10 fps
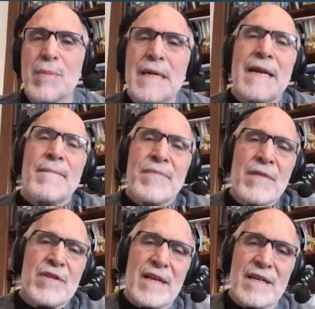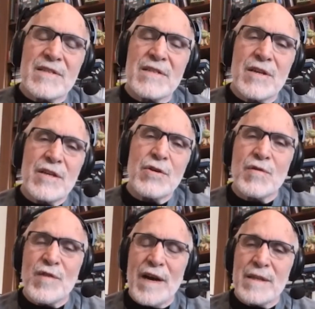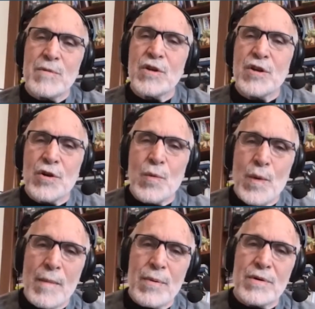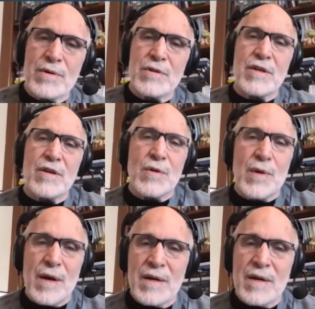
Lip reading: But nevertheless, you can find them. You can go to Rumble, you can go to our